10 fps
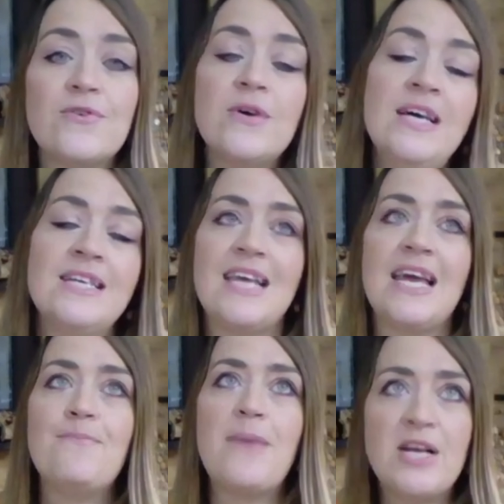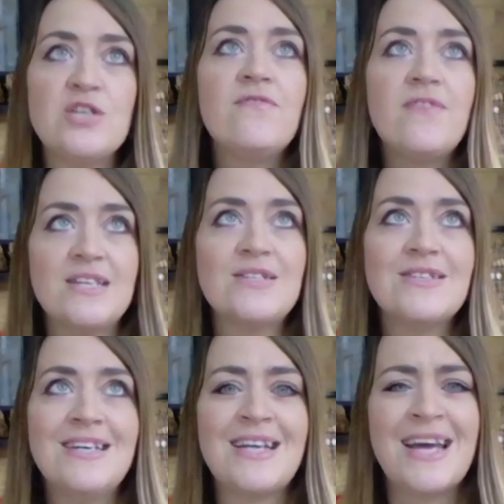So it makes you feel,
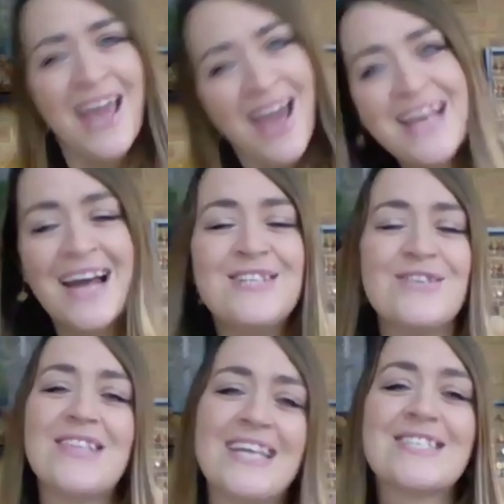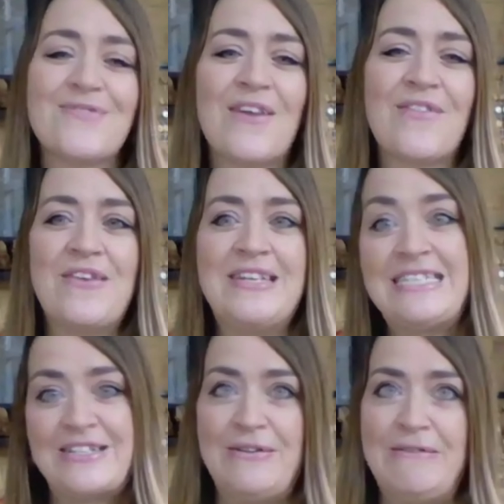yeah, I can do this, rather than
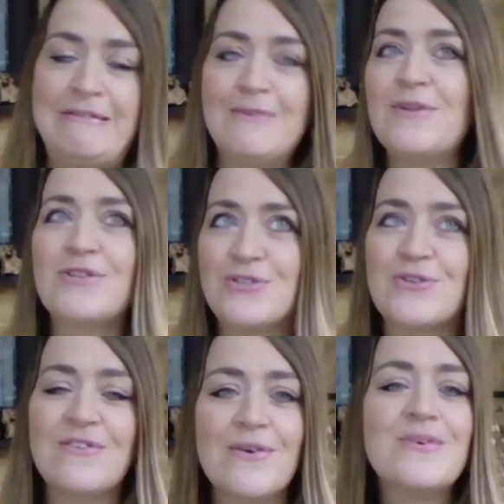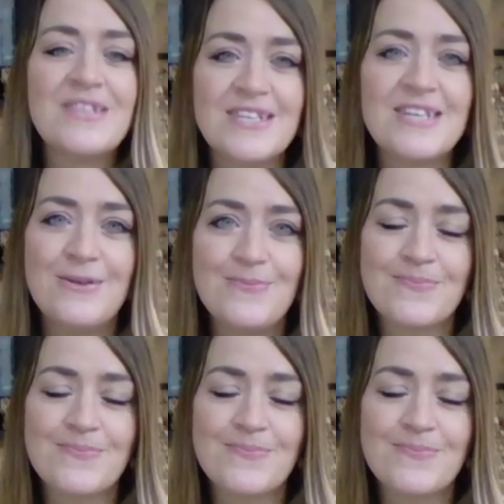just sort of, oh, I'm not sure if I want to.